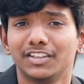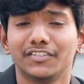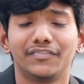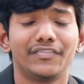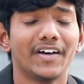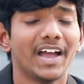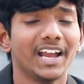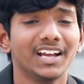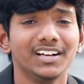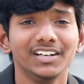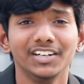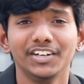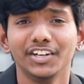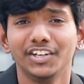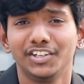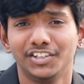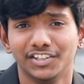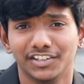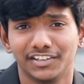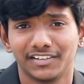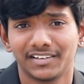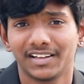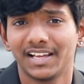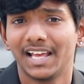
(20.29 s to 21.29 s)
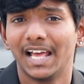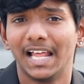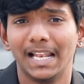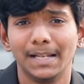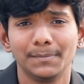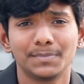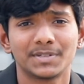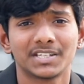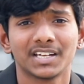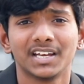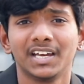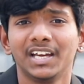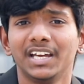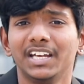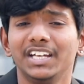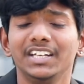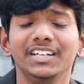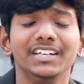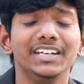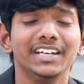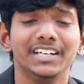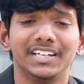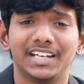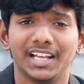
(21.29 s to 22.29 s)
The faculty here helps
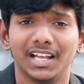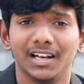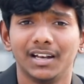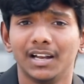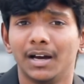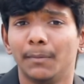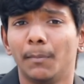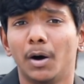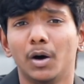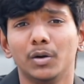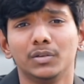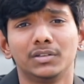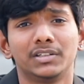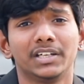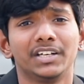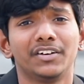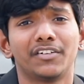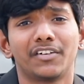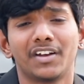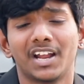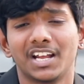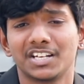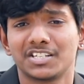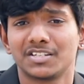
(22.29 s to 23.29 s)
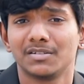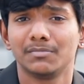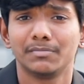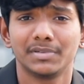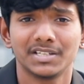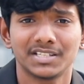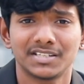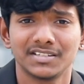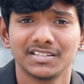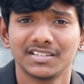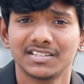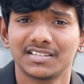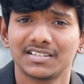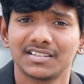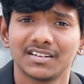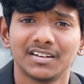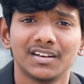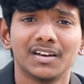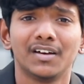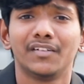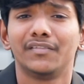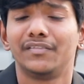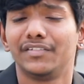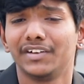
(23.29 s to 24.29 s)
in detail about the international business,
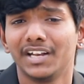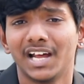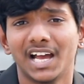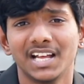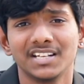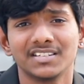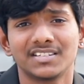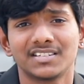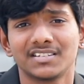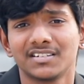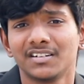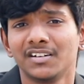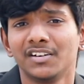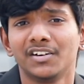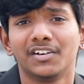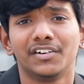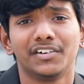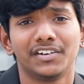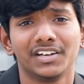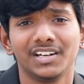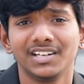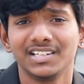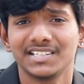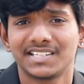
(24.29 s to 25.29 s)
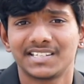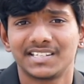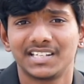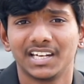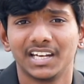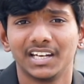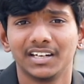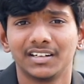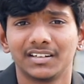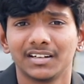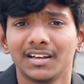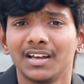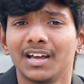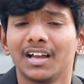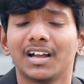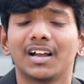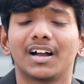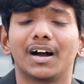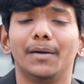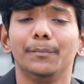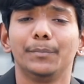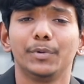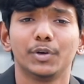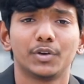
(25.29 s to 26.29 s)
finance, real estate,
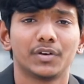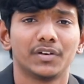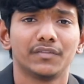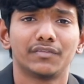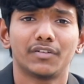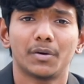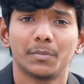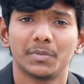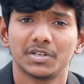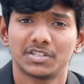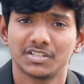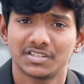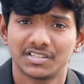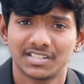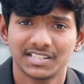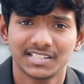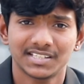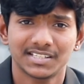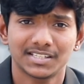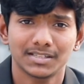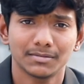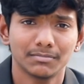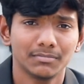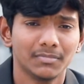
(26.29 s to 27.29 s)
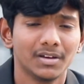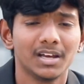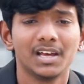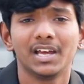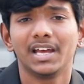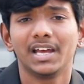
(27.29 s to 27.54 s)
computer information system,